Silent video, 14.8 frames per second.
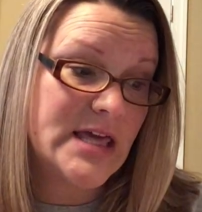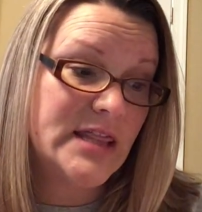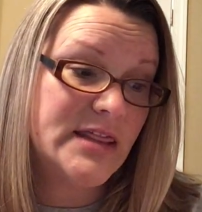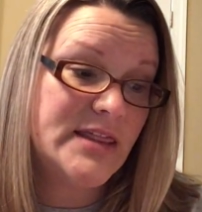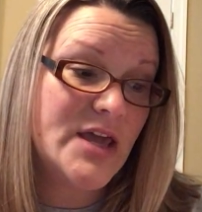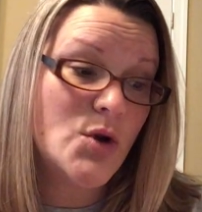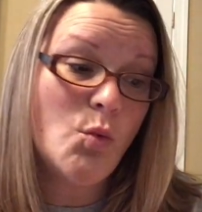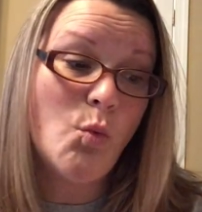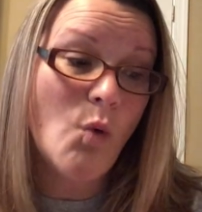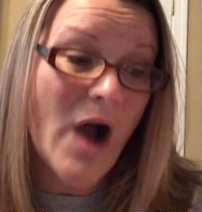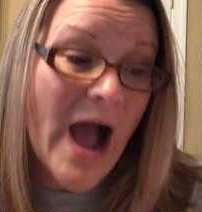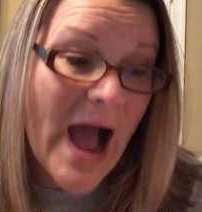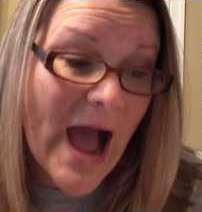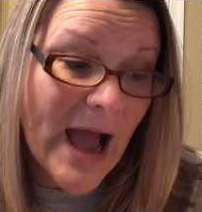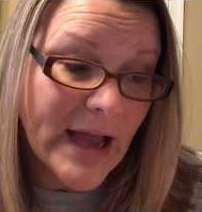then
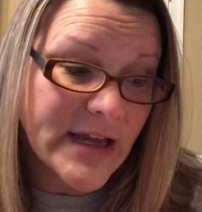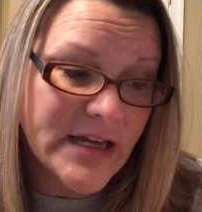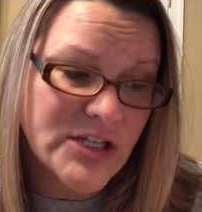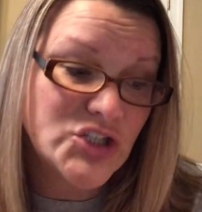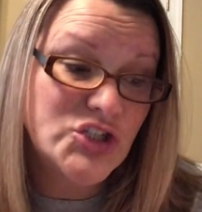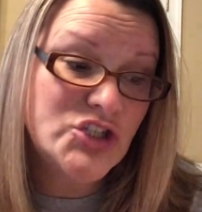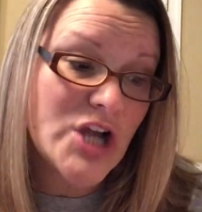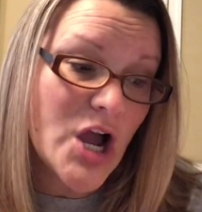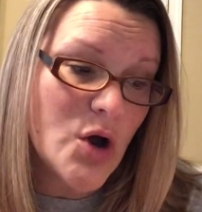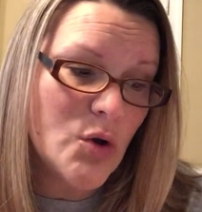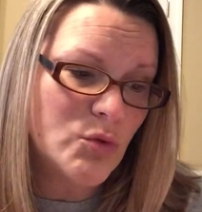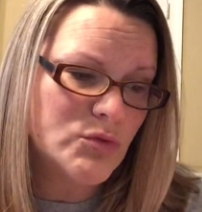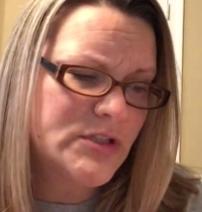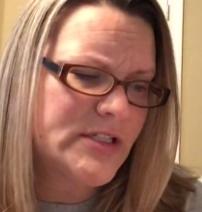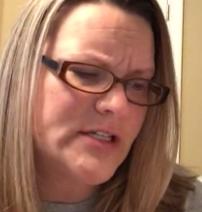why is
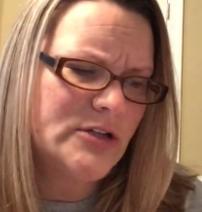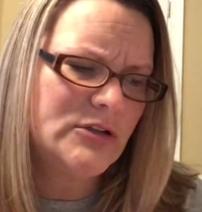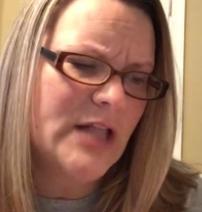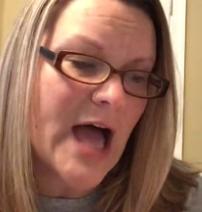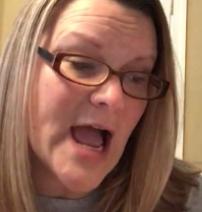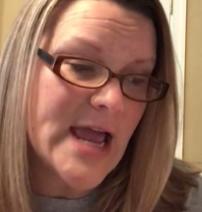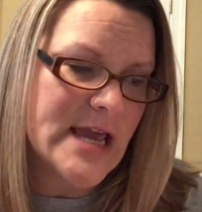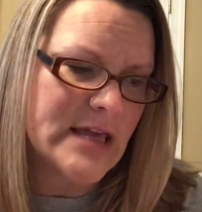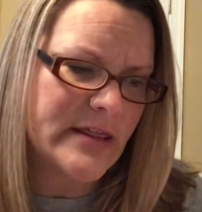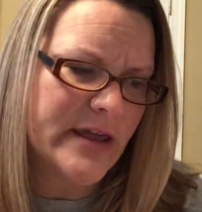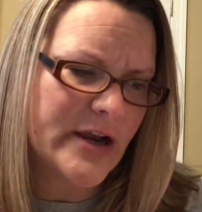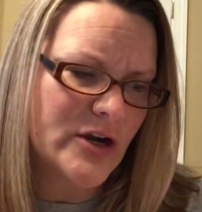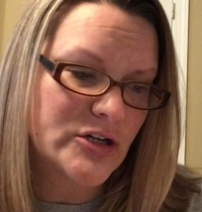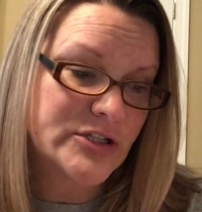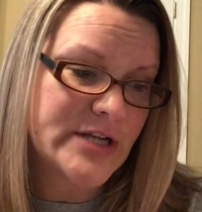Joan still lying
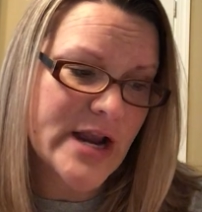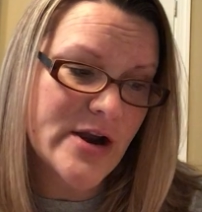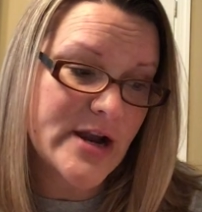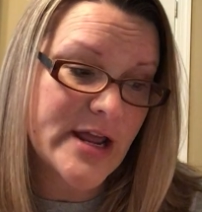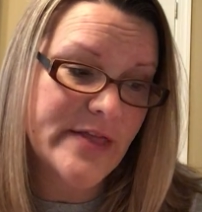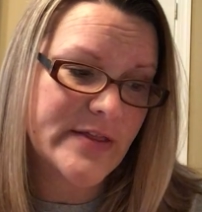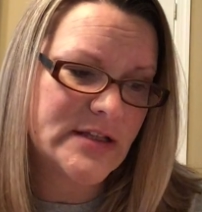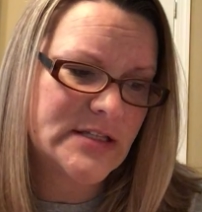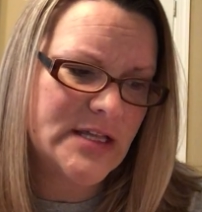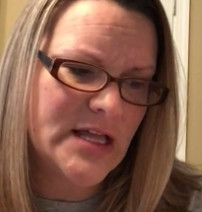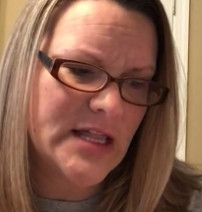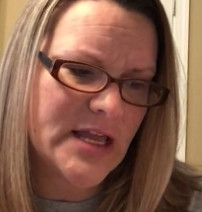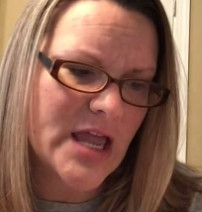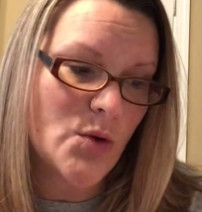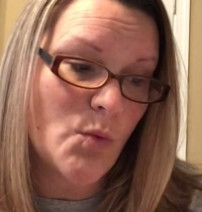there staring at the
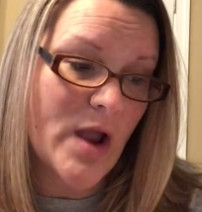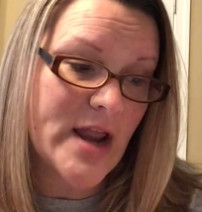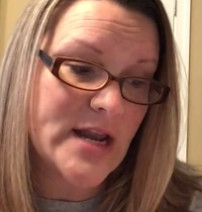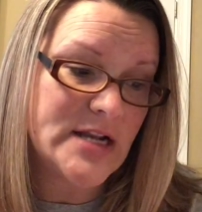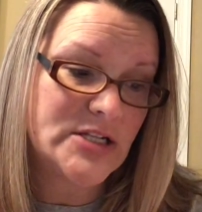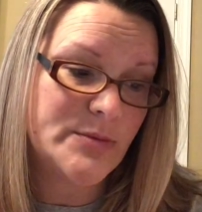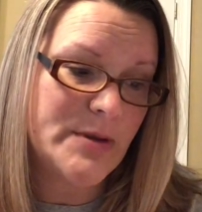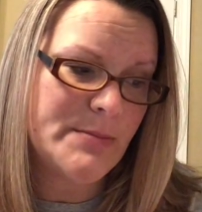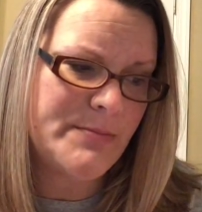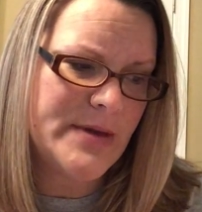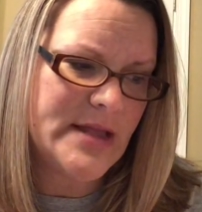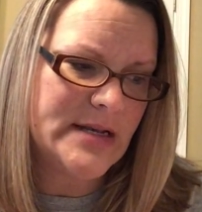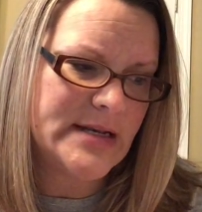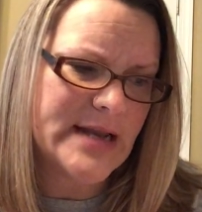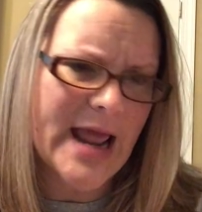ceiling and waiting to be
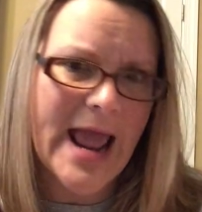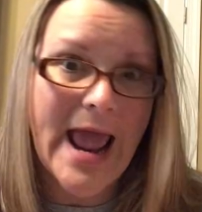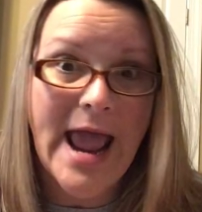bitten